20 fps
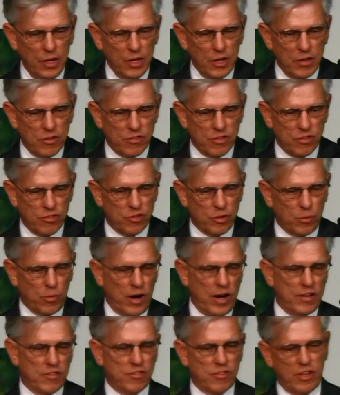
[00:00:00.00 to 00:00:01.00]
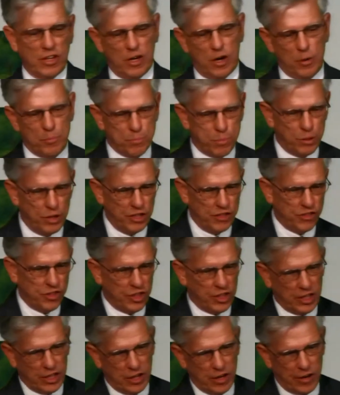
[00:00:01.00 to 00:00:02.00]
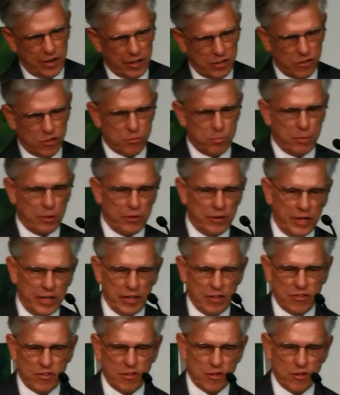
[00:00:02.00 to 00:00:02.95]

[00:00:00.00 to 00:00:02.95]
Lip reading: Sister White said, "Our preaching and our experience